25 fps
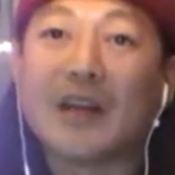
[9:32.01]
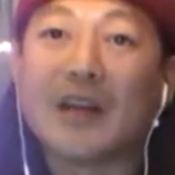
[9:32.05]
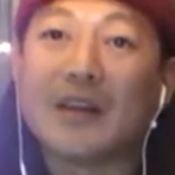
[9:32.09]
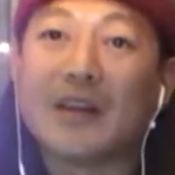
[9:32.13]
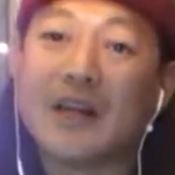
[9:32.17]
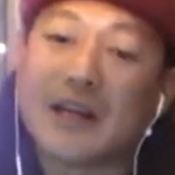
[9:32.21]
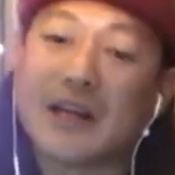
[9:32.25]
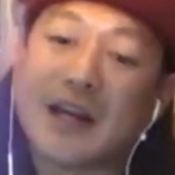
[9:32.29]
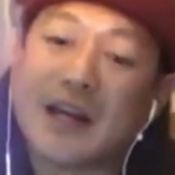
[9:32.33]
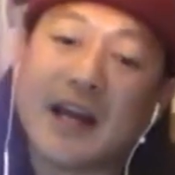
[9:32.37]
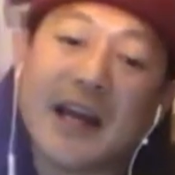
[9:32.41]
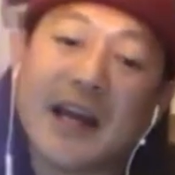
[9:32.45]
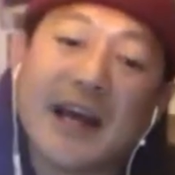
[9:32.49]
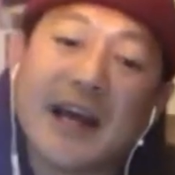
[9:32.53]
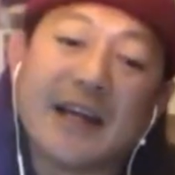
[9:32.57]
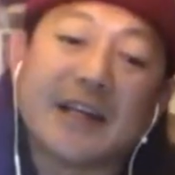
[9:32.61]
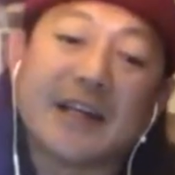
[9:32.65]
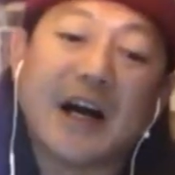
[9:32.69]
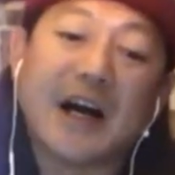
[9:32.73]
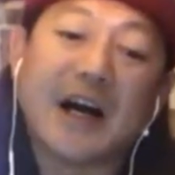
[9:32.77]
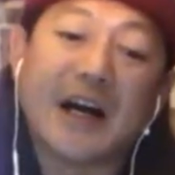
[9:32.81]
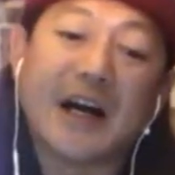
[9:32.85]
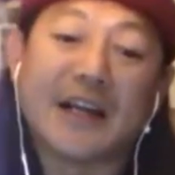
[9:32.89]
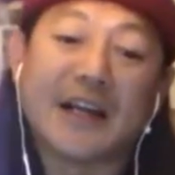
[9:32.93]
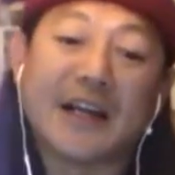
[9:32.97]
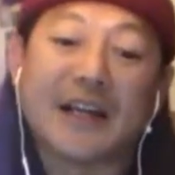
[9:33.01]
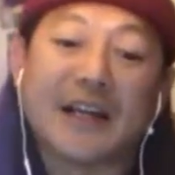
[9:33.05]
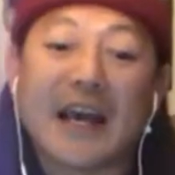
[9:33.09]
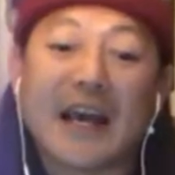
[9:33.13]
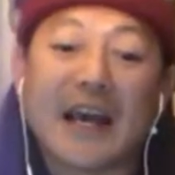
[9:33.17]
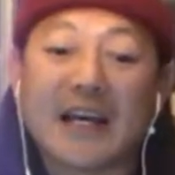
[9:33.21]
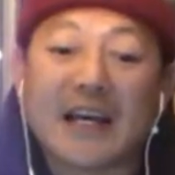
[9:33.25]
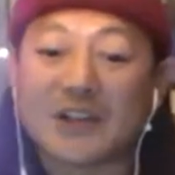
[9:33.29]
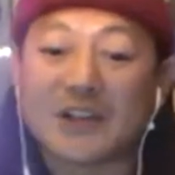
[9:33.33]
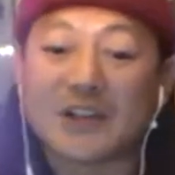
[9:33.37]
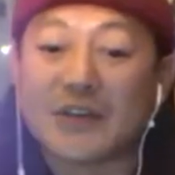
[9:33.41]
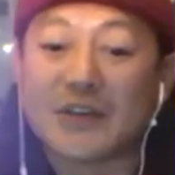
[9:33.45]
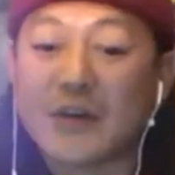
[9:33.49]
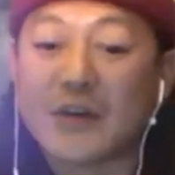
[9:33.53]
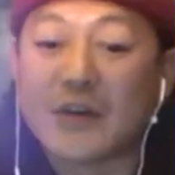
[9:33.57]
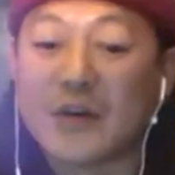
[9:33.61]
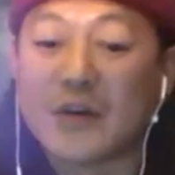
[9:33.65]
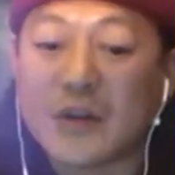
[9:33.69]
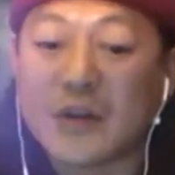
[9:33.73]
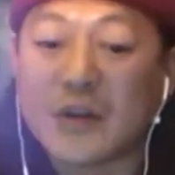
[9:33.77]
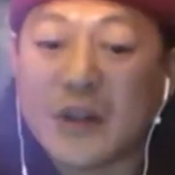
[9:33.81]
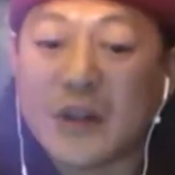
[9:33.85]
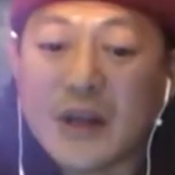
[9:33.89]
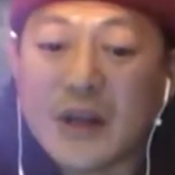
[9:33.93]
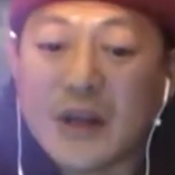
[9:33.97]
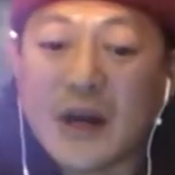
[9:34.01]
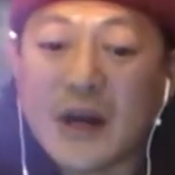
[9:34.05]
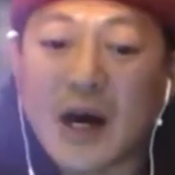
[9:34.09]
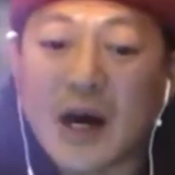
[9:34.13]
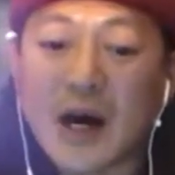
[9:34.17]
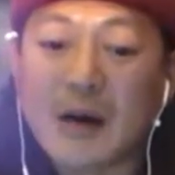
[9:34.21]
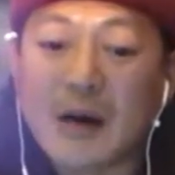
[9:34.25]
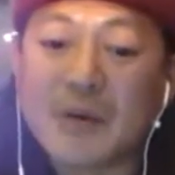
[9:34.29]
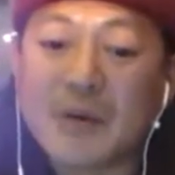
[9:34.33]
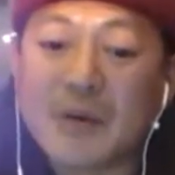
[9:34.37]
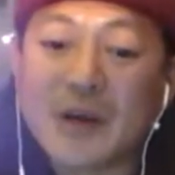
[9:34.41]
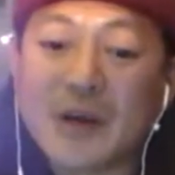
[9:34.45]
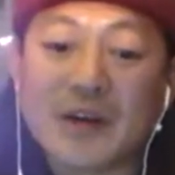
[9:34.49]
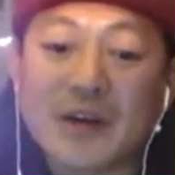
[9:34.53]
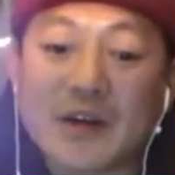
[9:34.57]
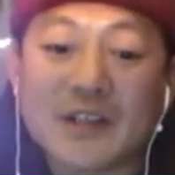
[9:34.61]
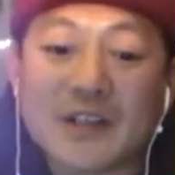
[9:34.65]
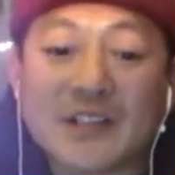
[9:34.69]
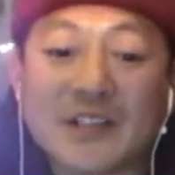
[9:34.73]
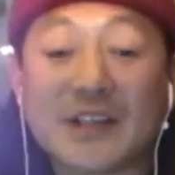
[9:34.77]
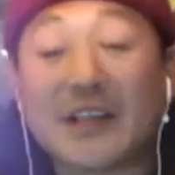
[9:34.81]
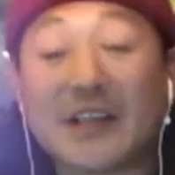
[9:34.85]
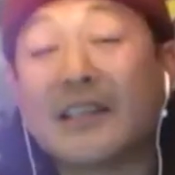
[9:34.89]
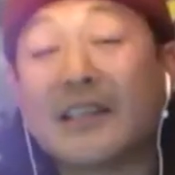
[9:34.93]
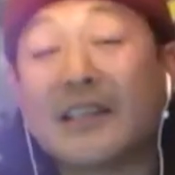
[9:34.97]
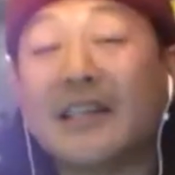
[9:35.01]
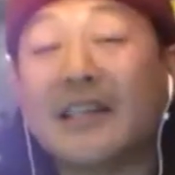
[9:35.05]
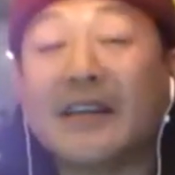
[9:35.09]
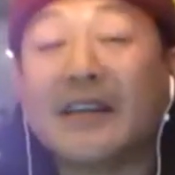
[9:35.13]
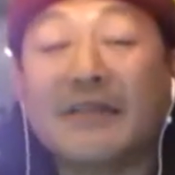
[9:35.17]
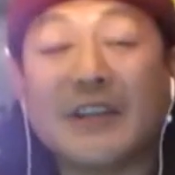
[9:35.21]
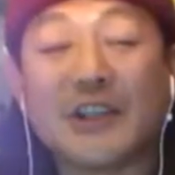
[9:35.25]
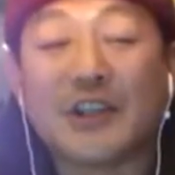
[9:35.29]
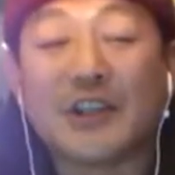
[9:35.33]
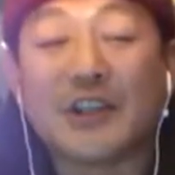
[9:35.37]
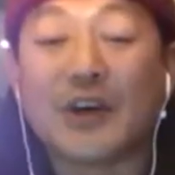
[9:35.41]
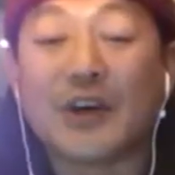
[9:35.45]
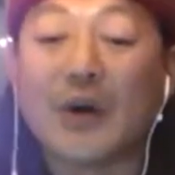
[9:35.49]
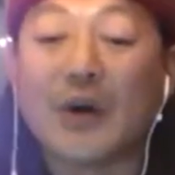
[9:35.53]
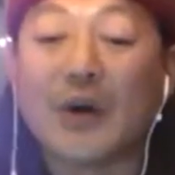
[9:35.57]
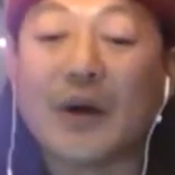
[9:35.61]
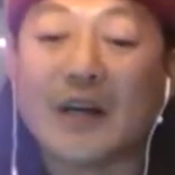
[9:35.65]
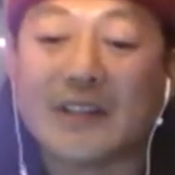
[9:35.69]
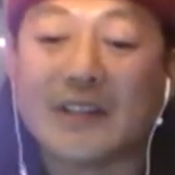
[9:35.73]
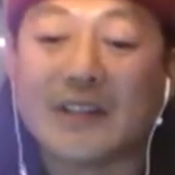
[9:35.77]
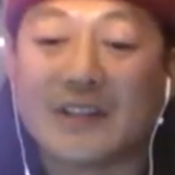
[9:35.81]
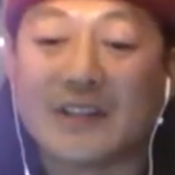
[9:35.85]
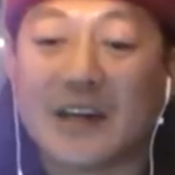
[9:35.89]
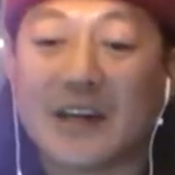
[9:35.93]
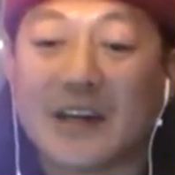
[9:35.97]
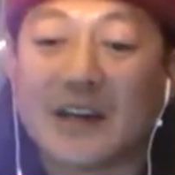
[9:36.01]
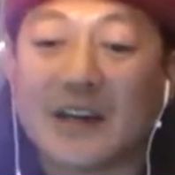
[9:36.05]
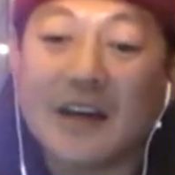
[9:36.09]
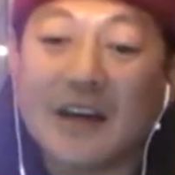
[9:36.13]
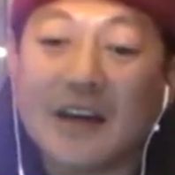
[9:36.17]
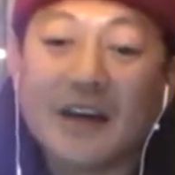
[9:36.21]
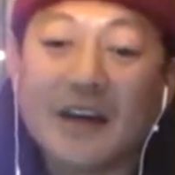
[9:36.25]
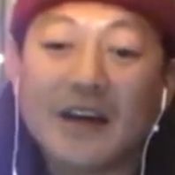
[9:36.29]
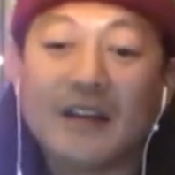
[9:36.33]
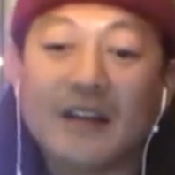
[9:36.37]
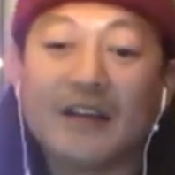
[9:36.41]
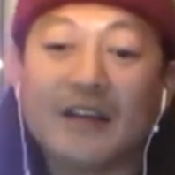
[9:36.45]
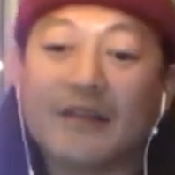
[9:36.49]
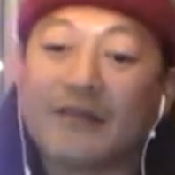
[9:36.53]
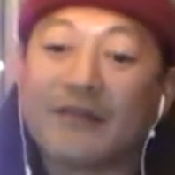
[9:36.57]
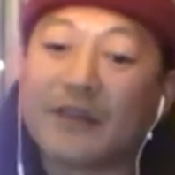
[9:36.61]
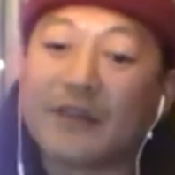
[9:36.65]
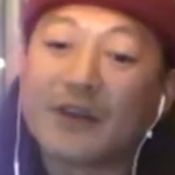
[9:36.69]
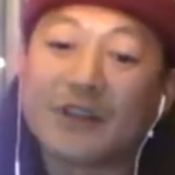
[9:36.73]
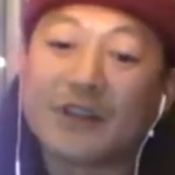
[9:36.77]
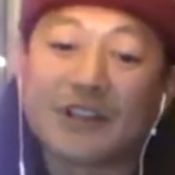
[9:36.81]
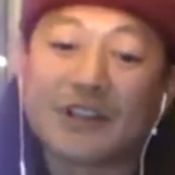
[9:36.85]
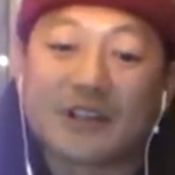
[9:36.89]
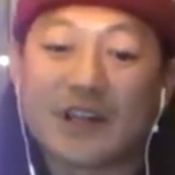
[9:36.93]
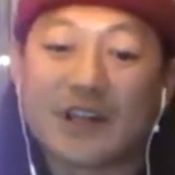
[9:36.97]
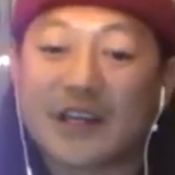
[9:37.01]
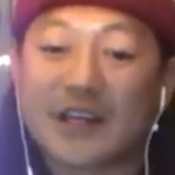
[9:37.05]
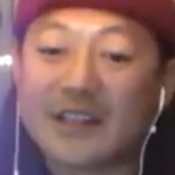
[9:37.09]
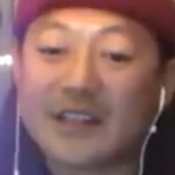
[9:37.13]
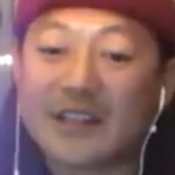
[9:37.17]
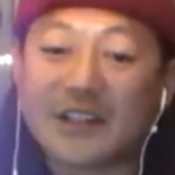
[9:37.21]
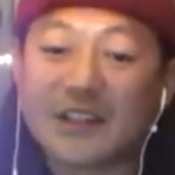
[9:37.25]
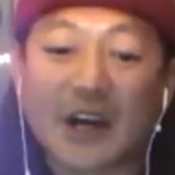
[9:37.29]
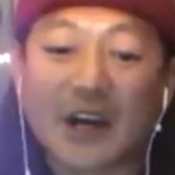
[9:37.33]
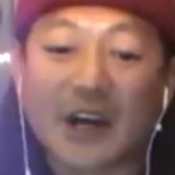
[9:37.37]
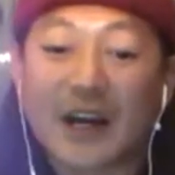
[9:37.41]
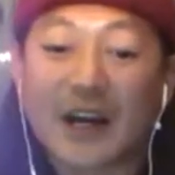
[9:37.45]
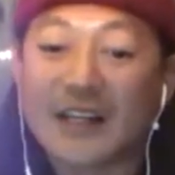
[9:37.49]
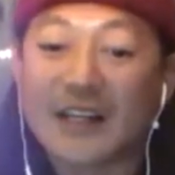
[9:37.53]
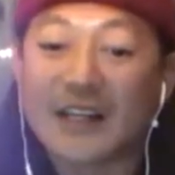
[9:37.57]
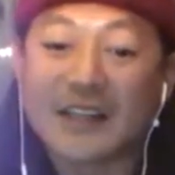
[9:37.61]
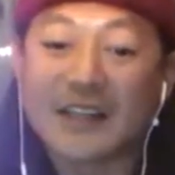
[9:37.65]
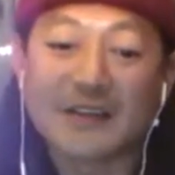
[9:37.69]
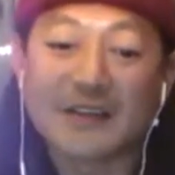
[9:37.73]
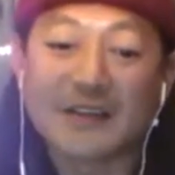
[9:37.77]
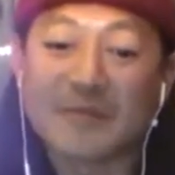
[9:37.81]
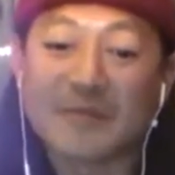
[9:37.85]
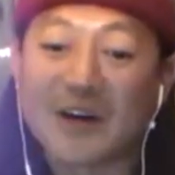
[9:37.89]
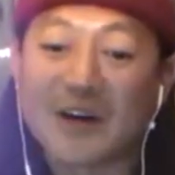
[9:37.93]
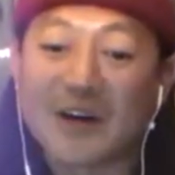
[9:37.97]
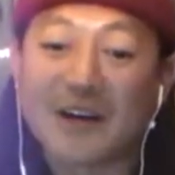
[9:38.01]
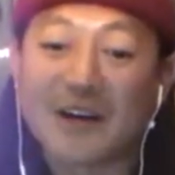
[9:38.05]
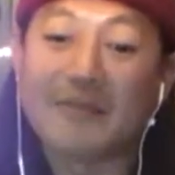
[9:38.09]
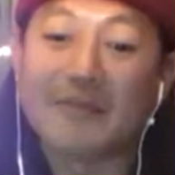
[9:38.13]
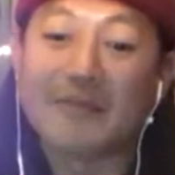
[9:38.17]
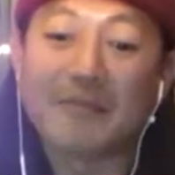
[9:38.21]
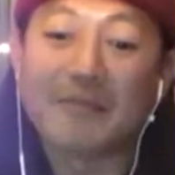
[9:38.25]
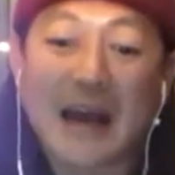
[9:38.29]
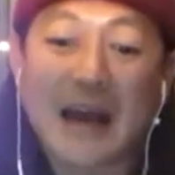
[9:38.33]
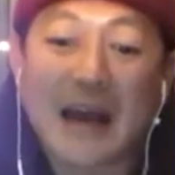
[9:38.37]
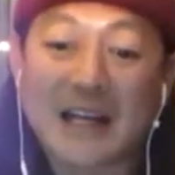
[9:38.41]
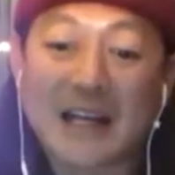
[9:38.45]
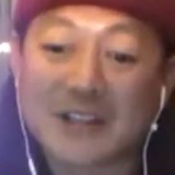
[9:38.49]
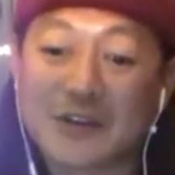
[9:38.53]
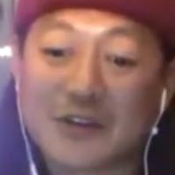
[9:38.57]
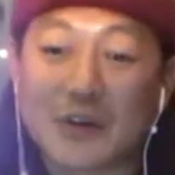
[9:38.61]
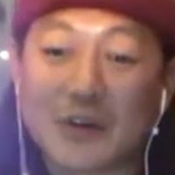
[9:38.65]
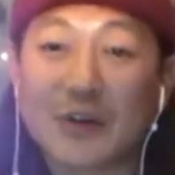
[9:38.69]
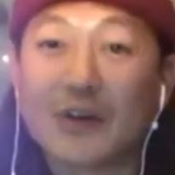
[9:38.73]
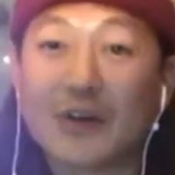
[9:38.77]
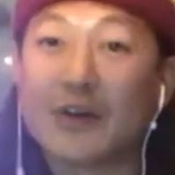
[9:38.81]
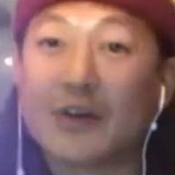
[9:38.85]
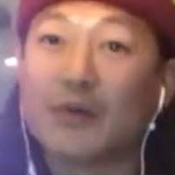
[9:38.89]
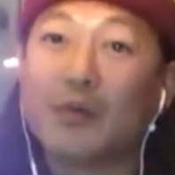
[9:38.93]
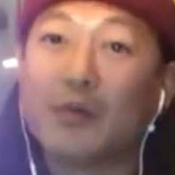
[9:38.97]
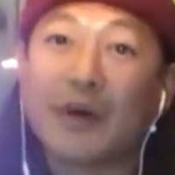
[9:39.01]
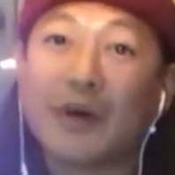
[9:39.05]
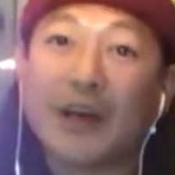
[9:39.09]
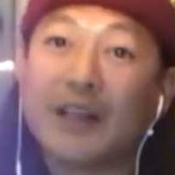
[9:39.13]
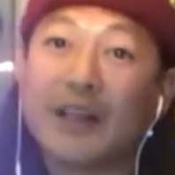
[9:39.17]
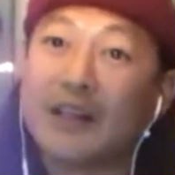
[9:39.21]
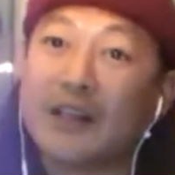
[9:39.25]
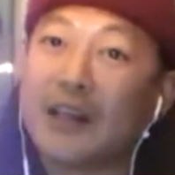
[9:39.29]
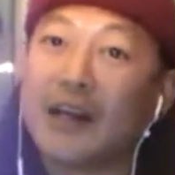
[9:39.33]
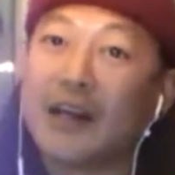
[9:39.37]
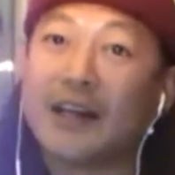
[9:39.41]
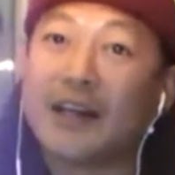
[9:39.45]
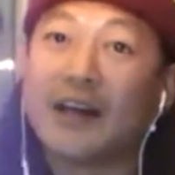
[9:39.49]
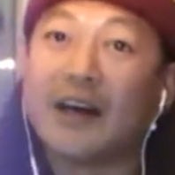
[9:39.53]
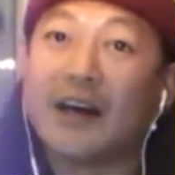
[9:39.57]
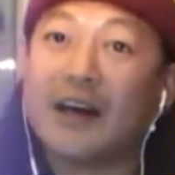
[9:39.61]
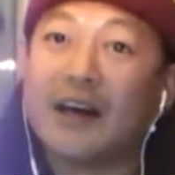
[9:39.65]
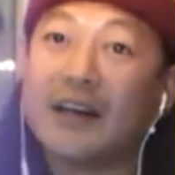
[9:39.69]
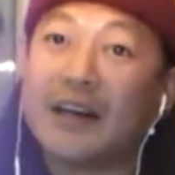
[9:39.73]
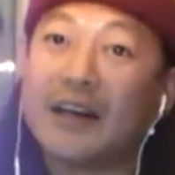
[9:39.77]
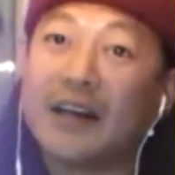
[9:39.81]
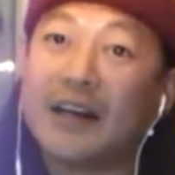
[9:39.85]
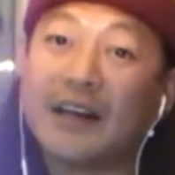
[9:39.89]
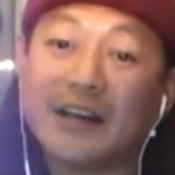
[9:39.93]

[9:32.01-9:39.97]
Like I had gotten a national appearance on a TV show as like the first like Chinese American bachelor to win like on a